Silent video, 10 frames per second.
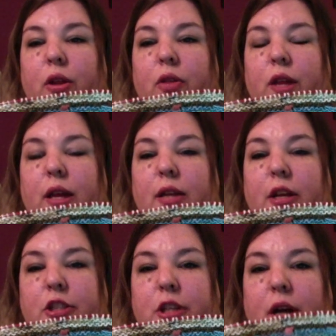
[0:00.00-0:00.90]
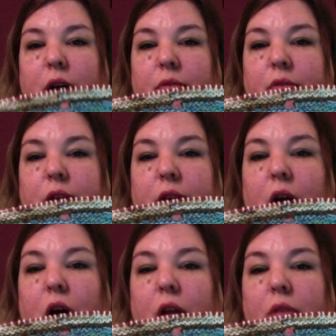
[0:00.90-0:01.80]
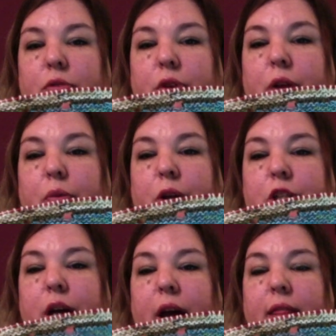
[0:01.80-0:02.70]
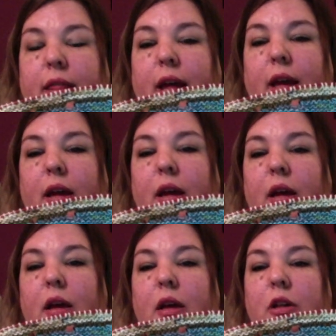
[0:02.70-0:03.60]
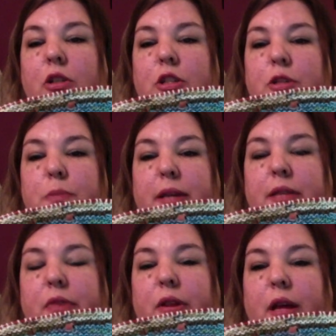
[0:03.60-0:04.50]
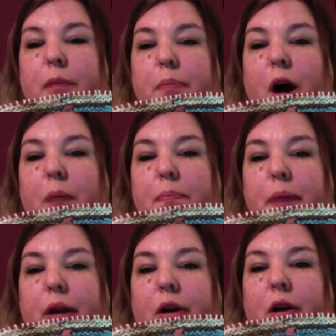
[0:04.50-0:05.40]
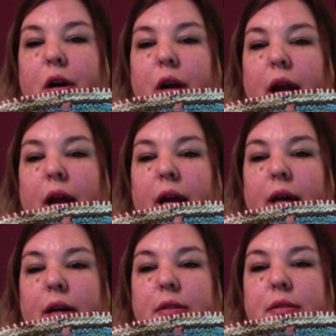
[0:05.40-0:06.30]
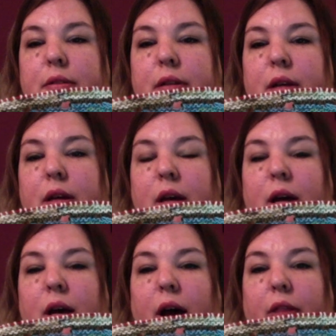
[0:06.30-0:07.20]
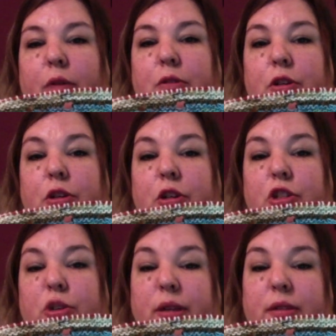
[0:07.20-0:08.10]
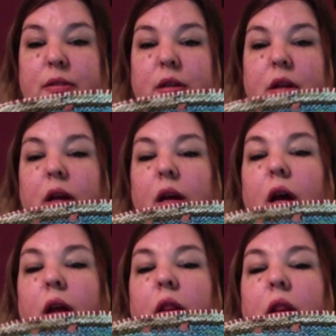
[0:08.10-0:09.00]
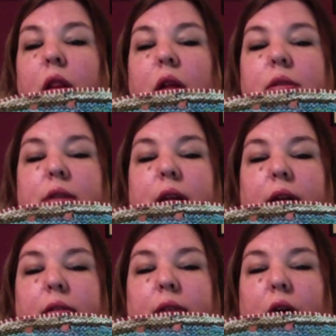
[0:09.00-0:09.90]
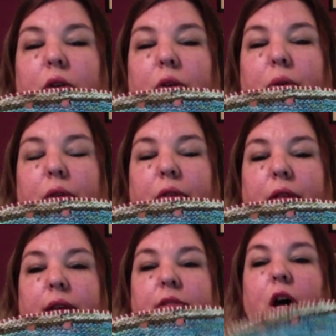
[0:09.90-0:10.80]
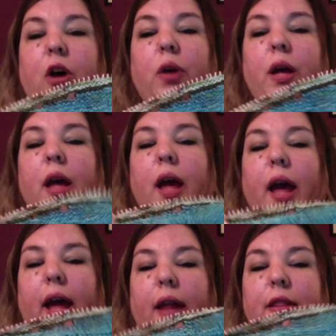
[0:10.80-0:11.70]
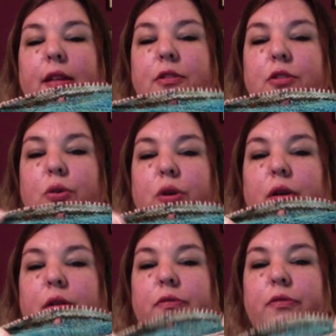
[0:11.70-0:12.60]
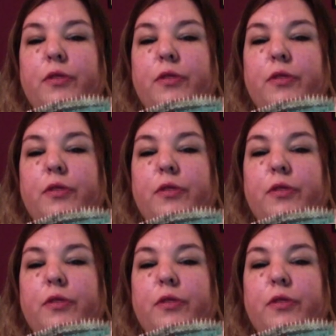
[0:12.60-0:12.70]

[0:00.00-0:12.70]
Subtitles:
the addition of the olive green, which I think just makes everything pop better, and that was a good choice. Let's see, did I tell you what everything is? Oh, and this sort of